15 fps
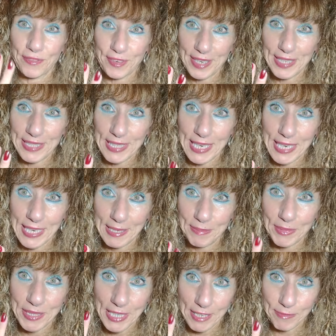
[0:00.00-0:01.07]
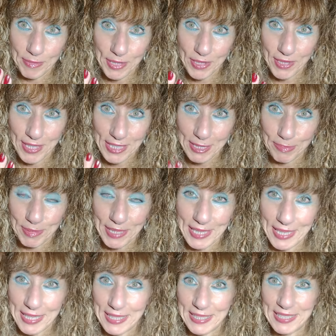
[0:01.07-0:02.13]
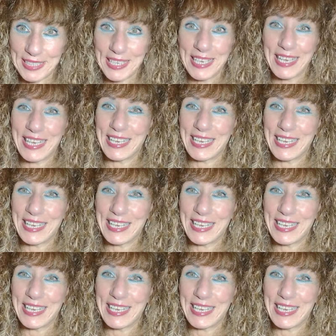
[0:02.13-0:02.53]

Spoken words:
3 times I've been hospitalized.